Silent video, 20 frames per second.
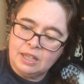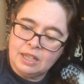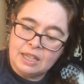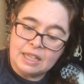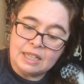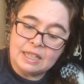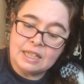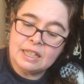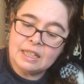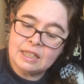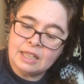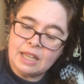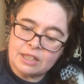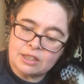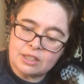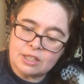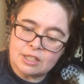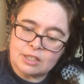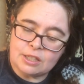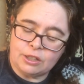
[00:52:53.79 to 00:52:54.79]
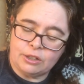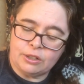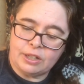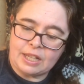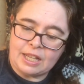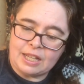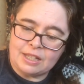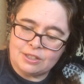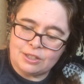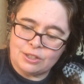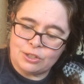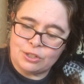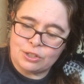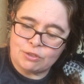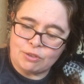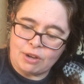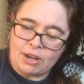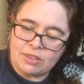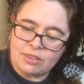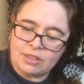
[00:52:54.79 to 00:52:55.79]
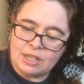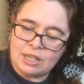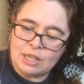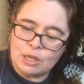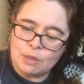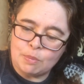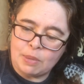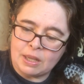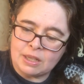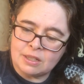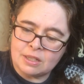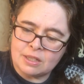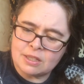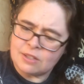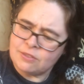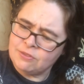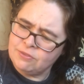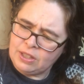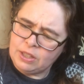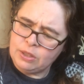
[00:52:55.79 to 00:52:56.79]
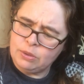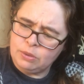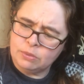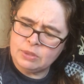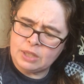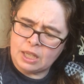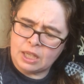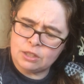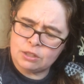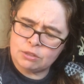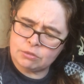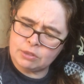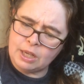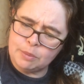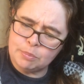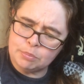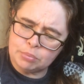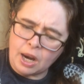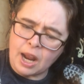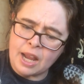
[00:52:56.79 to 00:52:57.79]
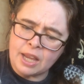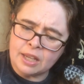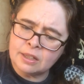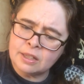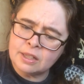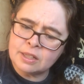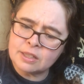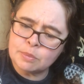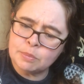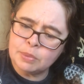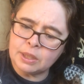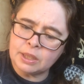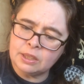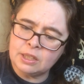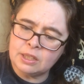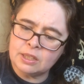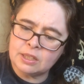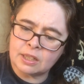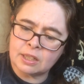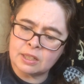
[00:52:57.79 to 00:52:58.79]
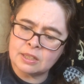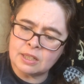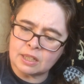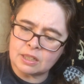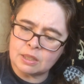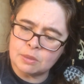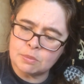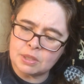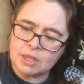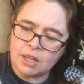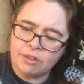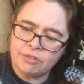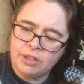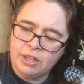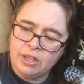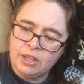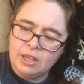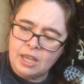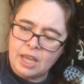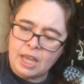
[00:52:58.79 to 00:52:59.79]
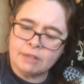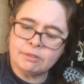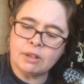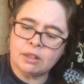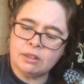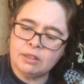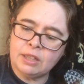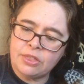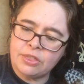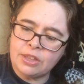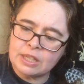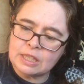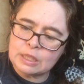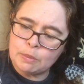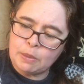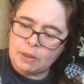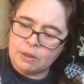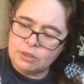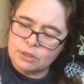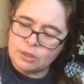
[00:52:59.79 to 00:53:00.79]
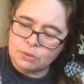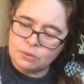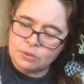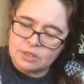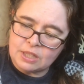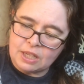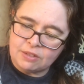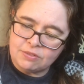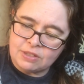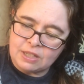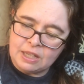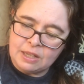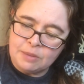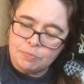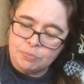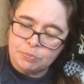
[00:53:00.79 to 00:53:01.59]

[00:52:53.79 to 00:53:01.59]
He didn't like the slur against his strength and independence. A fellow takes great pride in his ability to conduct himself, and rarely thinks about his own safety,